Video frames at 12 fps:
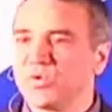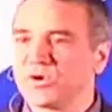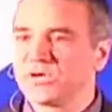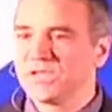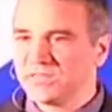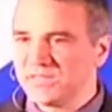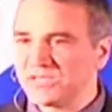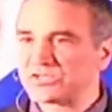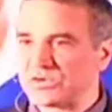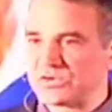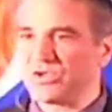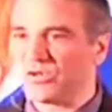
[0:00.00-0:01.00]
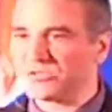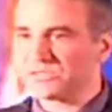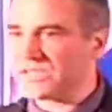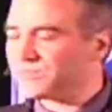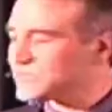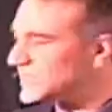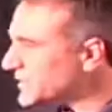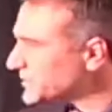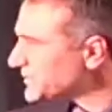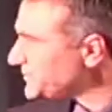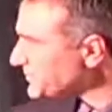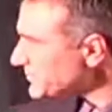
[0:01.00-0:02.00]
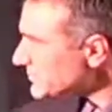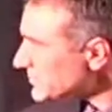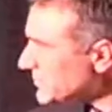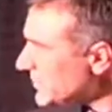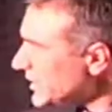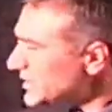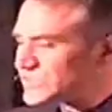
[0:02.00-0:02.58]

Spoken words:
moment you're born, these are adult stem cells.